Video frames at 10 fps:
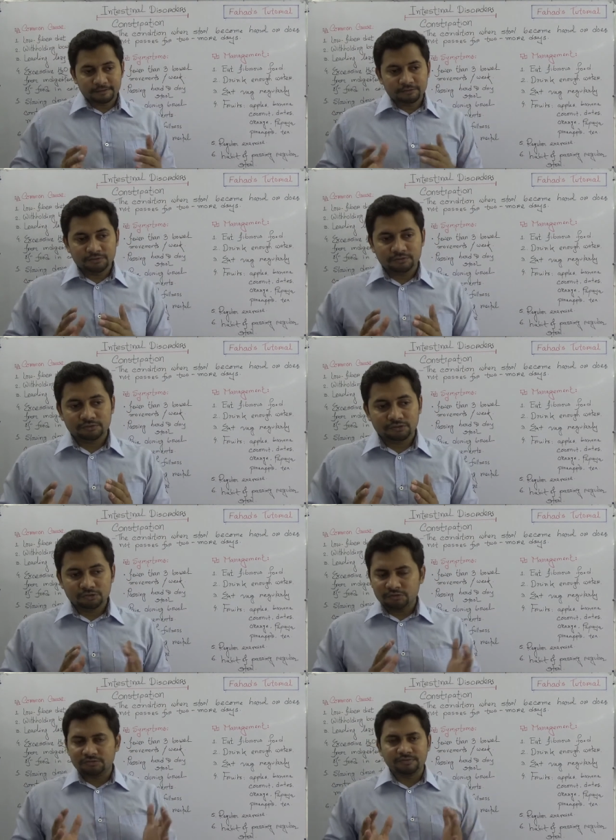two to
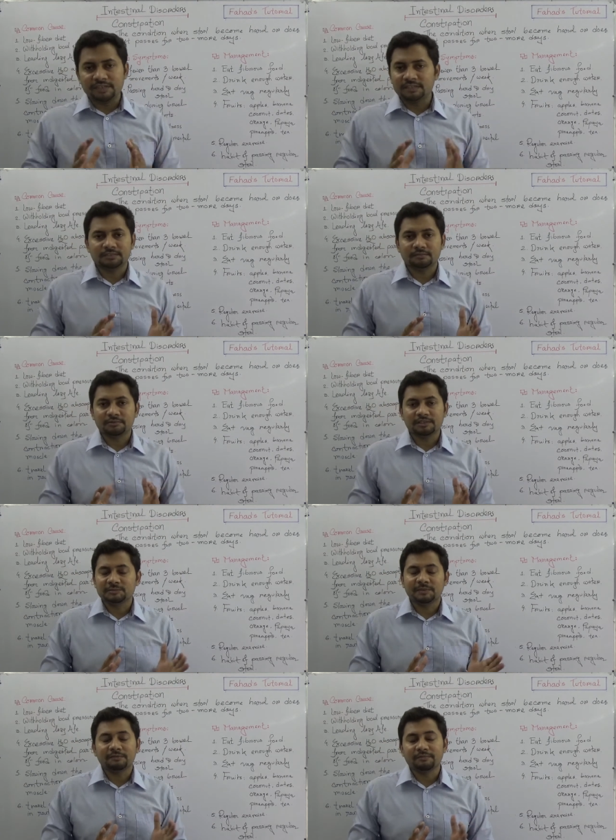two to three days or more,
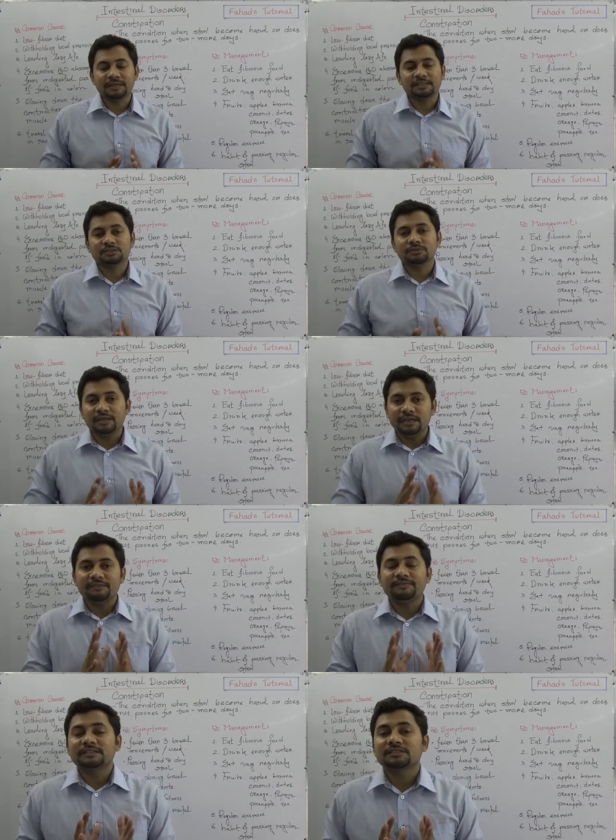notice per week so
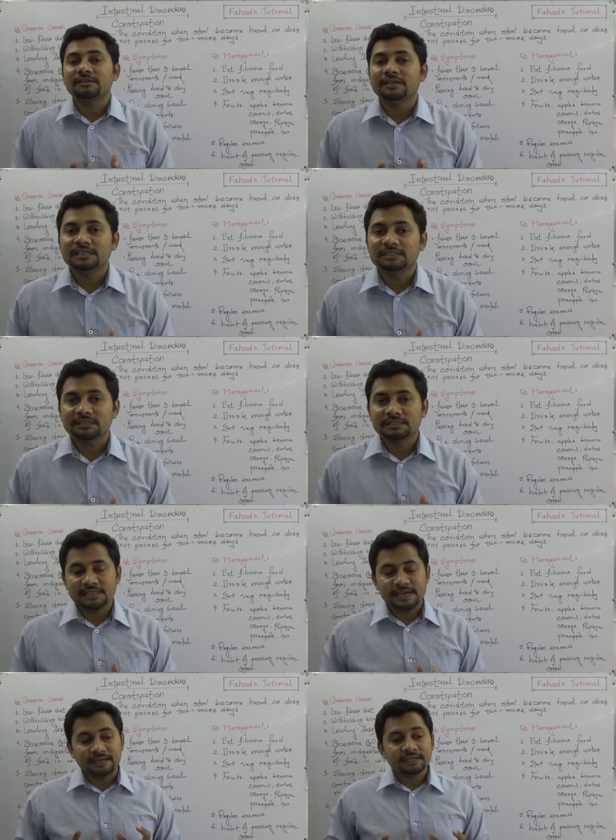if this condition is
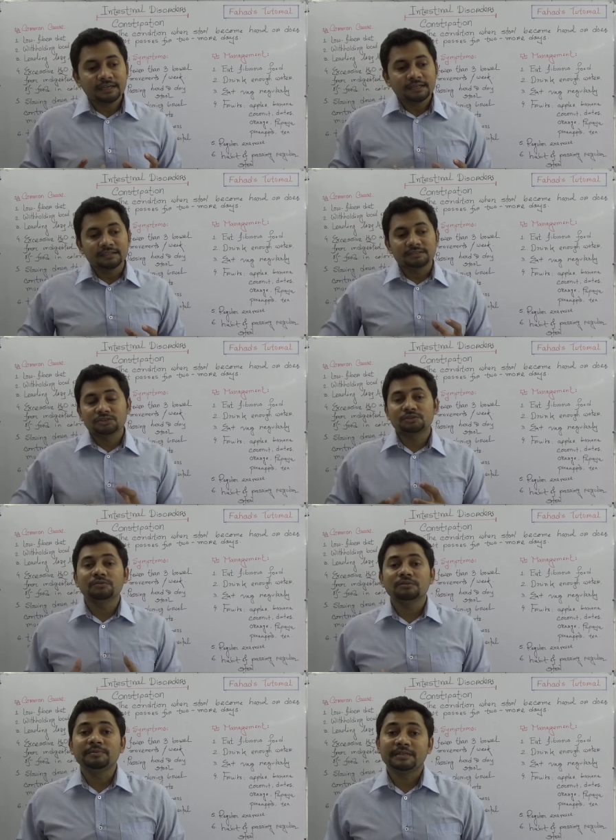that that
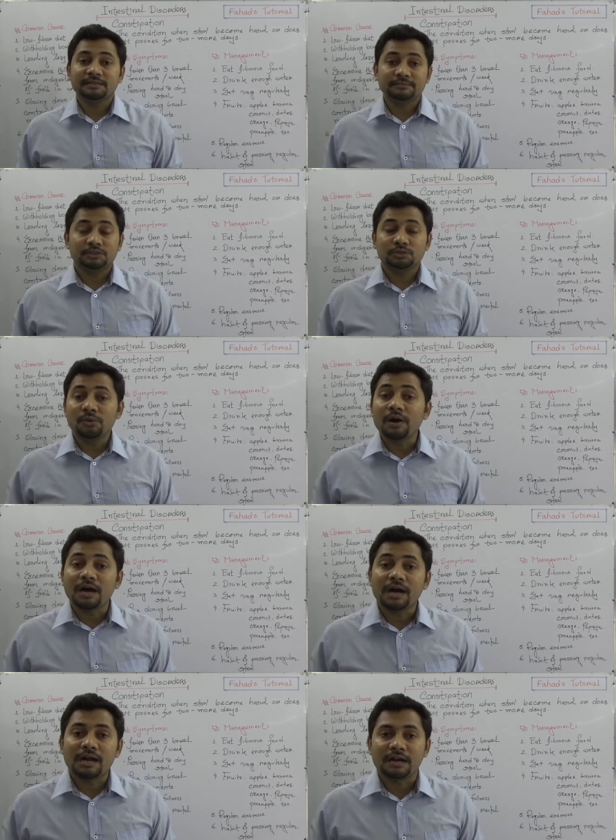stool becomes so
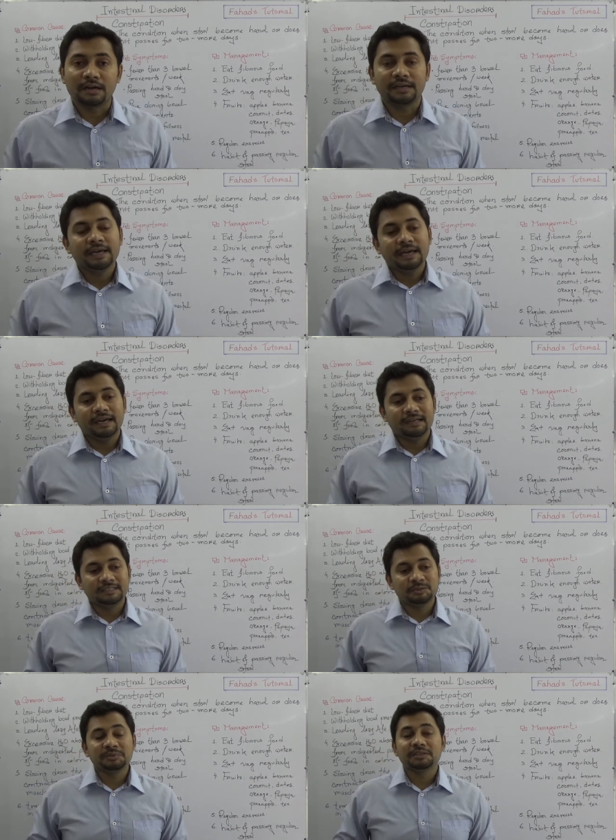hard and
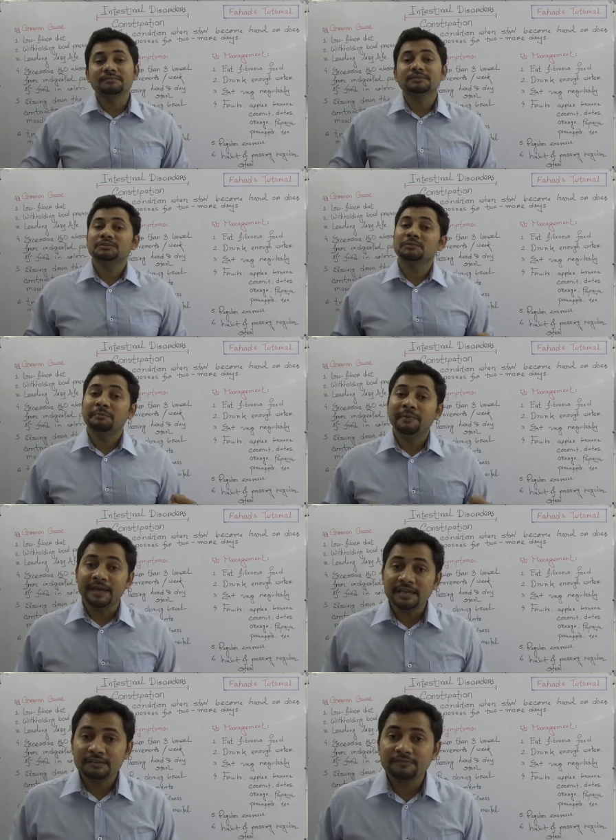it's become so
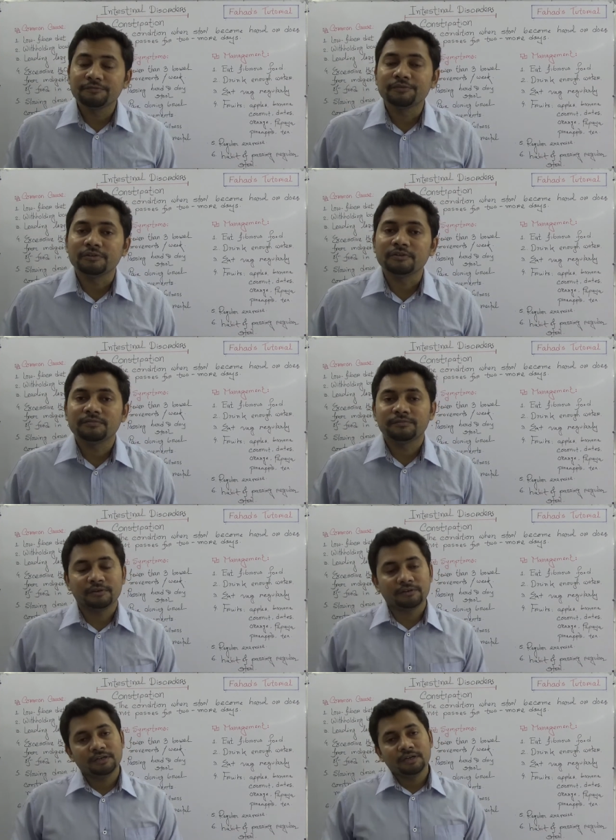painful
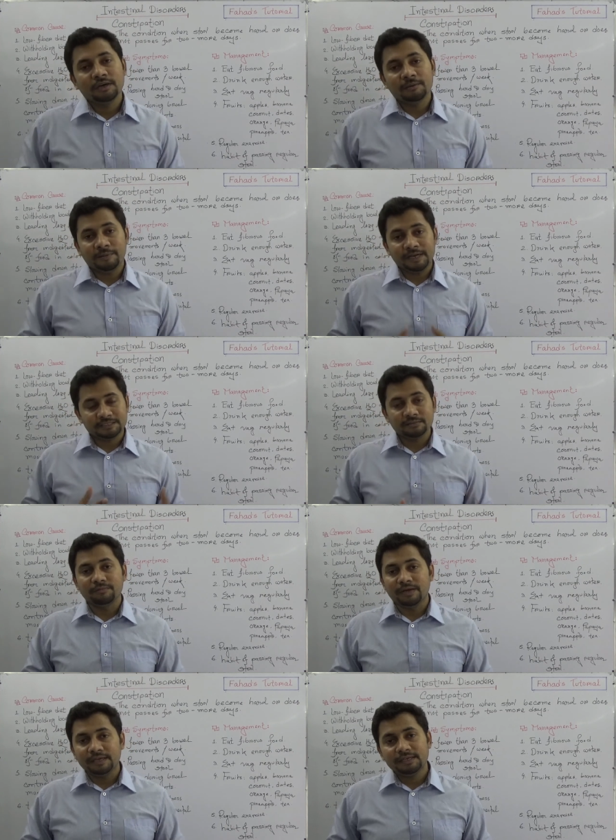for a passing
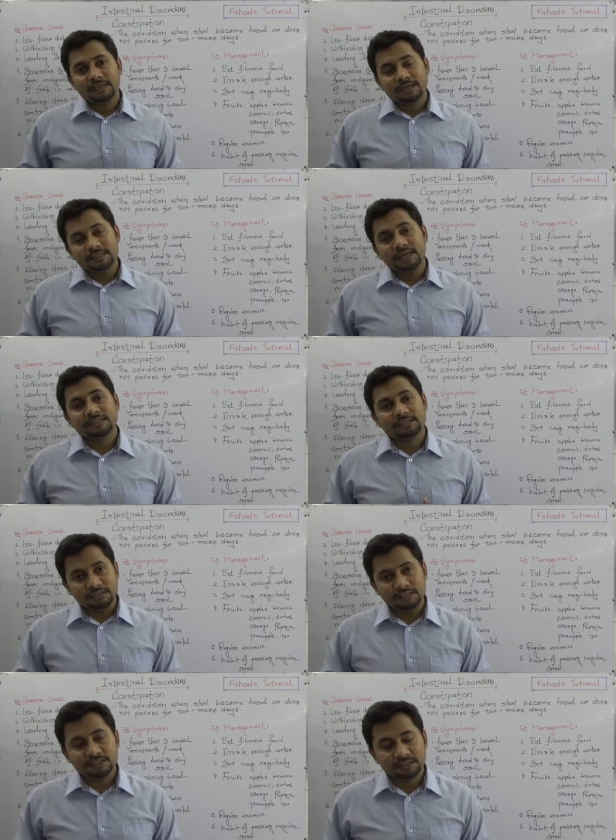way, that
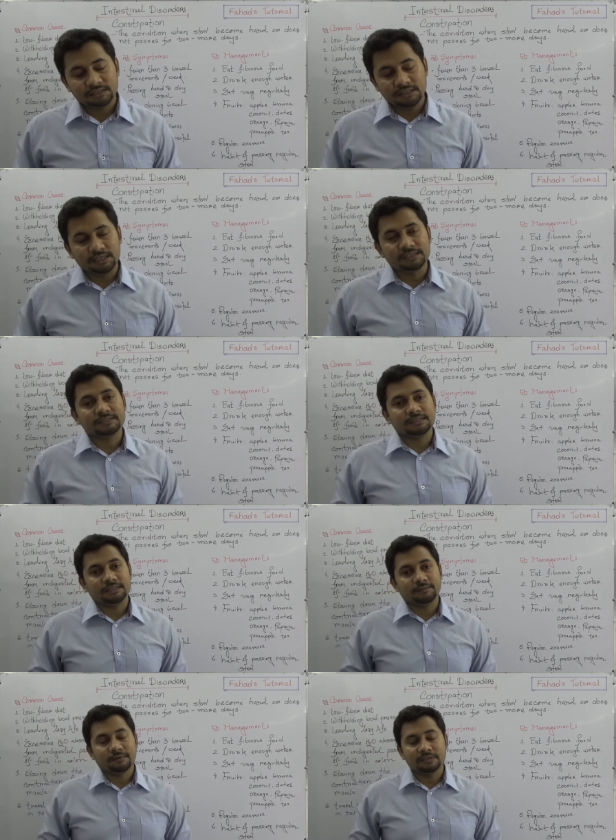condition is
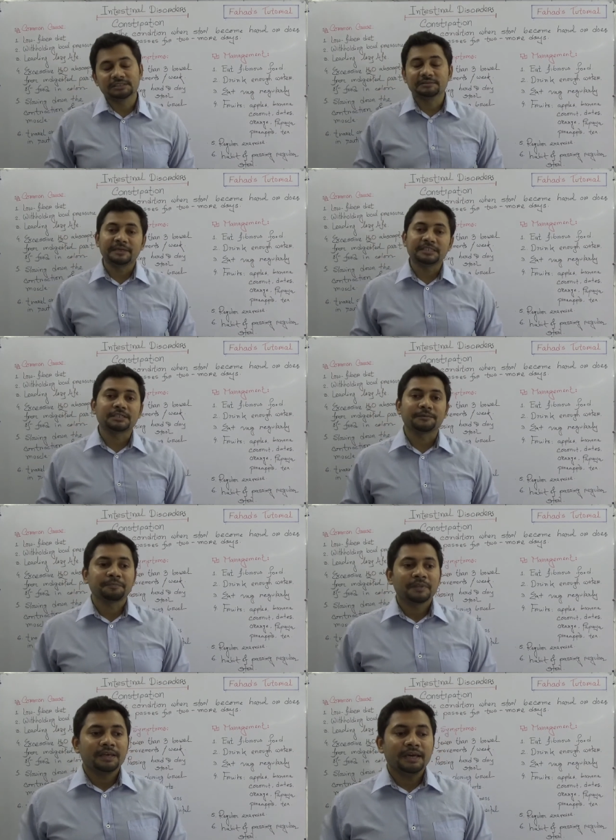uh, constipation
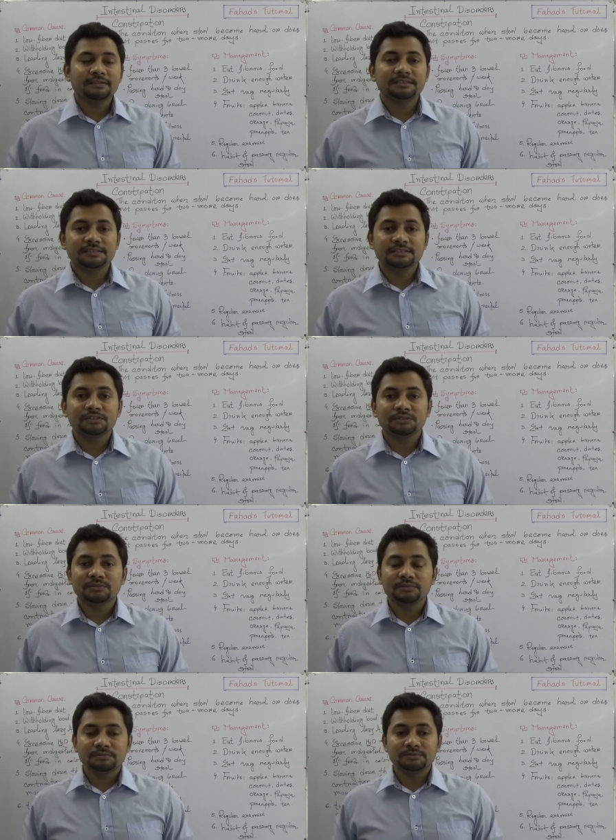and this is
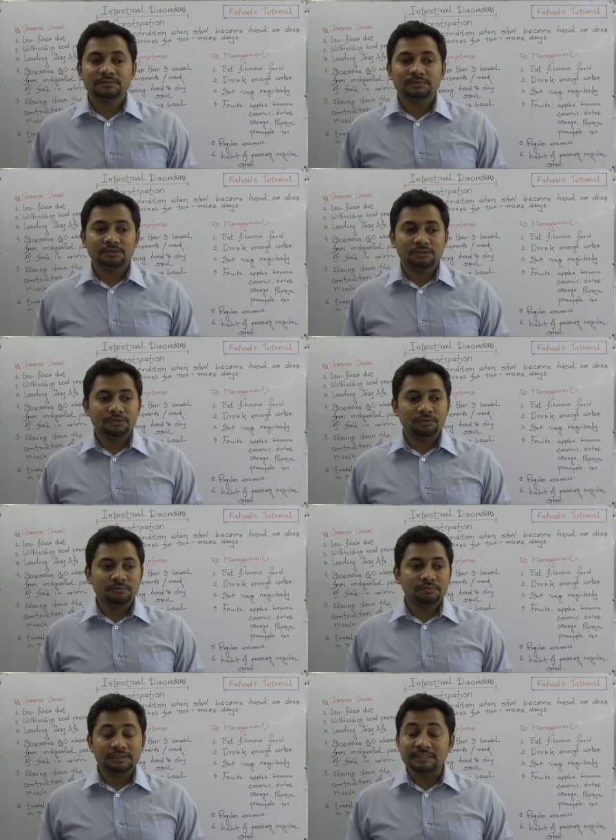so
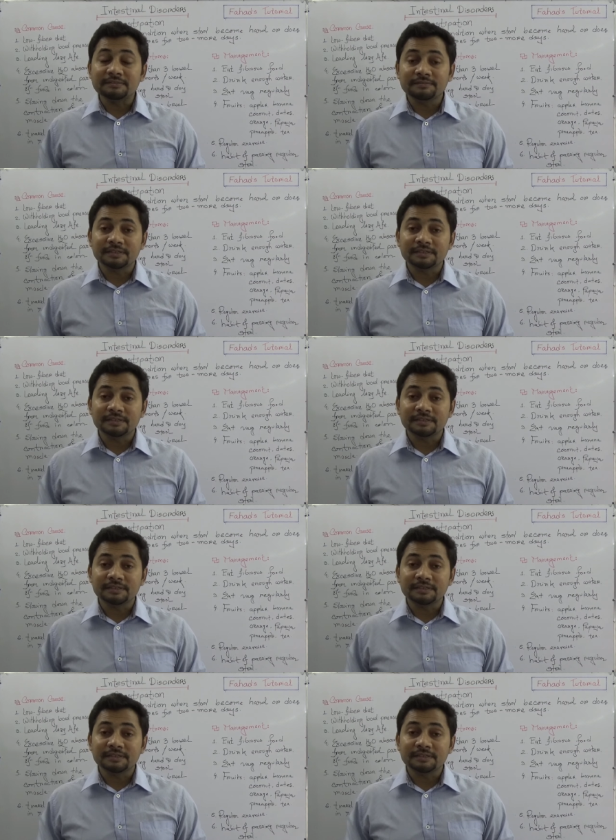so see